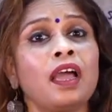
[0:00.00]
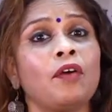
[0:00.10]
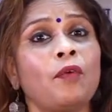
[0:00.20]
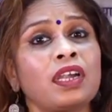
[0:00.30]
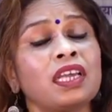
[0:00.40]

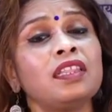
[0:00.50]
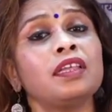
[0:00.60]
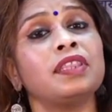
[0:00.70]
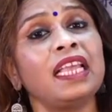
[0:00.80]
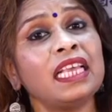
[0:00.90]
What
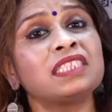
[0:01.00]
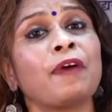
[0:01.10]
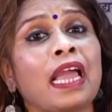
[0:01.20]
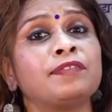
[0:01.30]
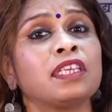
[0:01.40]
are these
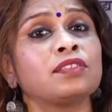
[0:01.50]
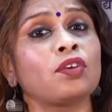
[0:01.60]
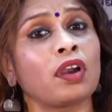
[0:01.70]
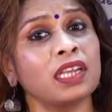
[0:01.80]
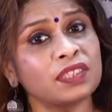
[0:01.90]
five sense
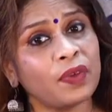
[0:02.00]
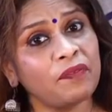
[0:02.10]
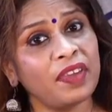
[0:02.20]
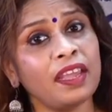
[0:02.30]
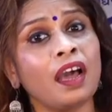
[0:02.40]
organs? When
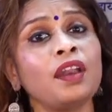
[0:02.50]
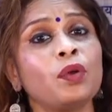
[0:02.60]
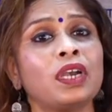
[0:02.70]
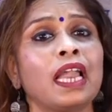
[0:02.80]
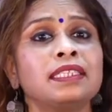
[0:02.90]
we are
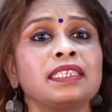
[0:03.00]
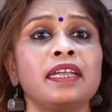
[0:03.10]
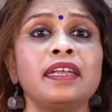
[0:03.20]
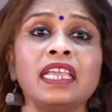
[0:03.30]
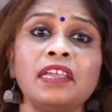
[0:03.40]
utilizing
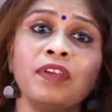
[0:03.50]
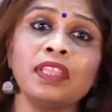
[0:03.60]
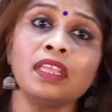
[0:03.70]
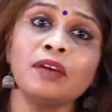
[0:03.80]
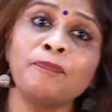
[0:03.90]
it, even
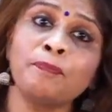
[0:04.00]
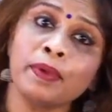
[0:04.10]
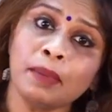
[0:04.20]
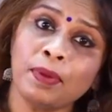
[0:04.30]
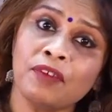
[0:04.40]
the
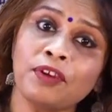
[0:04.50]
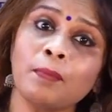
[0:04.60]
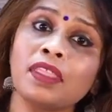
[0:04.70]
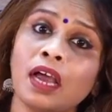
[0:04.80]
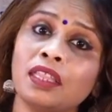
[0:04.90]
people from
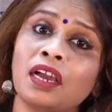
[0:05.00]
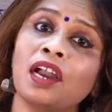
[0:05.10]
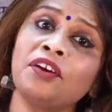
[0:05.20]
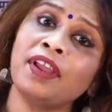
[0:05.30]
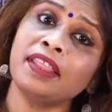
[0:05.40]
the other
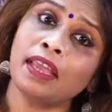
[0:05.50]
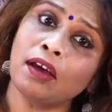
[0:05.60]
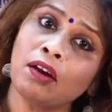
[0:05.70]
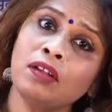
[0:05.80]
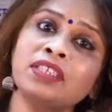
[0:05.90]
country, they
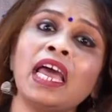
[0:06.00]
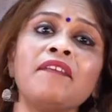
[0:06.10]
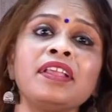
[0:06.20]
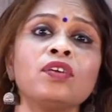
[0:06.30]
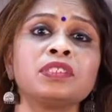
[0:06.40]
are also
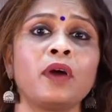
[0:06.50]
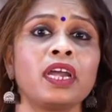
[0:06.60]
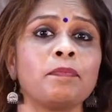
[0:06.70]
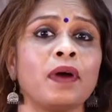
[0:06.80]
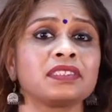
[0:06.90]
having those
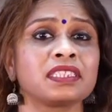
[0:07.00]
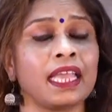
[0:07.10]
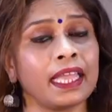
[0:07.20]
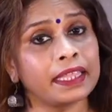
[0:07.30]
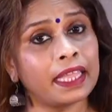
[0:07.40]
body parts.
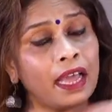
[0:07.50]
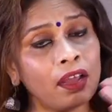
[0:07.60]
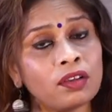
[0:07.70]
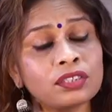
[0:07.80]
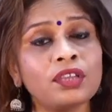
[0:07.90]
They are
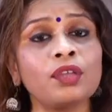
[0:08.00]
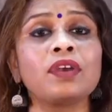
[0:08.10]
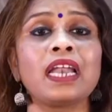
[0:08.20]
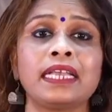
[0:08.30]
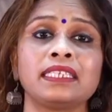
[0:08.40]
also
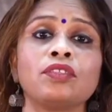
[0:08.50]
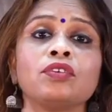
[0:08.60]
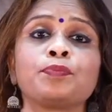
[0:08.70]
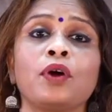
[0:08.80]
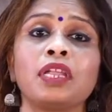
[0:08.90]
utilizing
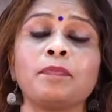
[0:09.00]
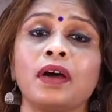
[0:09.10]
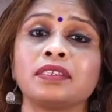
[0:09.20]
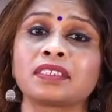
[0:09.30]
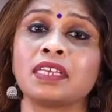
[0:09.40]
those body
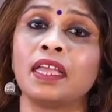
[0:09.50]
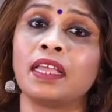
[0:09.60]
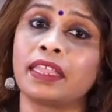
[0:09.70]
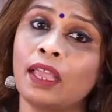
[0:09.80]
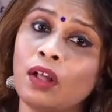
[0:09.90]
parts.
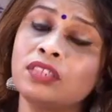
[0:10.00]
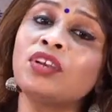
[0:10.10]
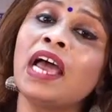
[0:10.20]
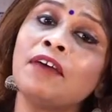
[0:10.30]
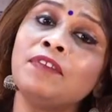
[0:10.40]
They also
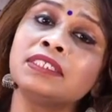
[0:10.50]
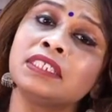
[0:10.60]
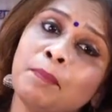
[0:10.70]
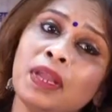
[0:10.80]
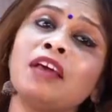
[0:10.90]
have the
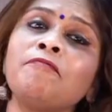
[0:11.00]
similar